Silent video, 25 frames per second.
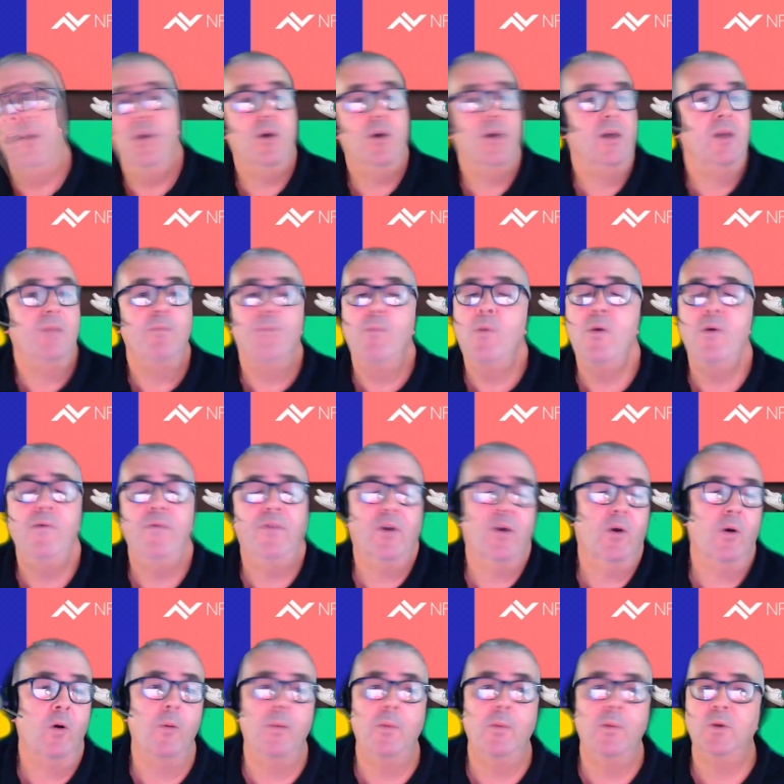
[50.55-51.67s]
you can move the
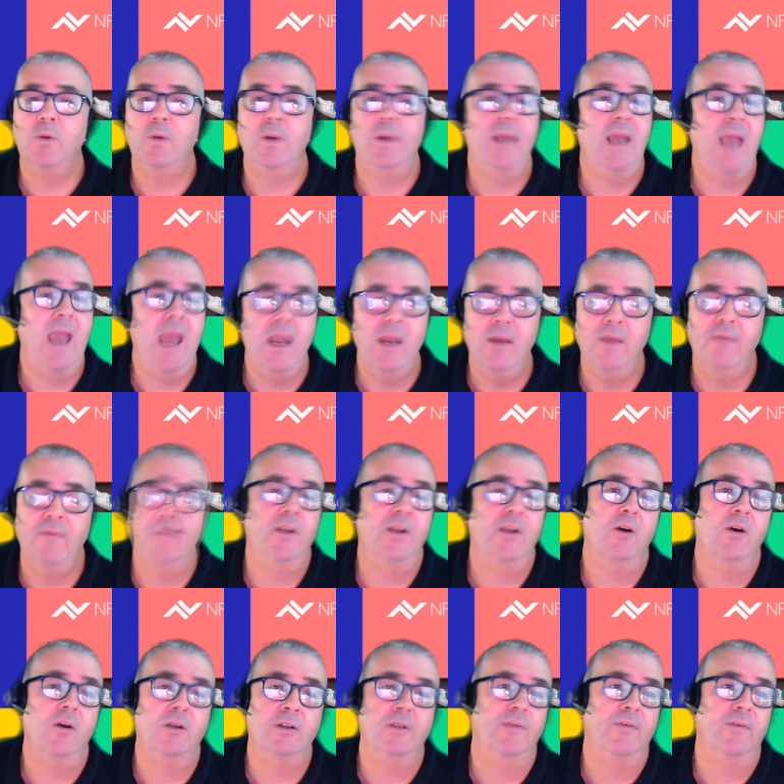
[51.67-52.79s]
call between any of the
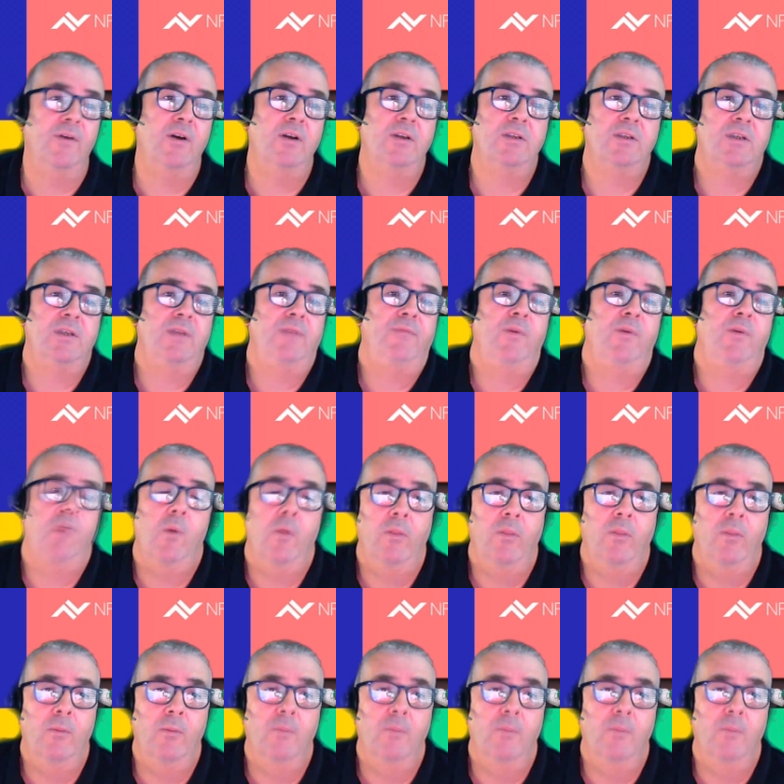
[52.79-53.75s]
nine devices if you want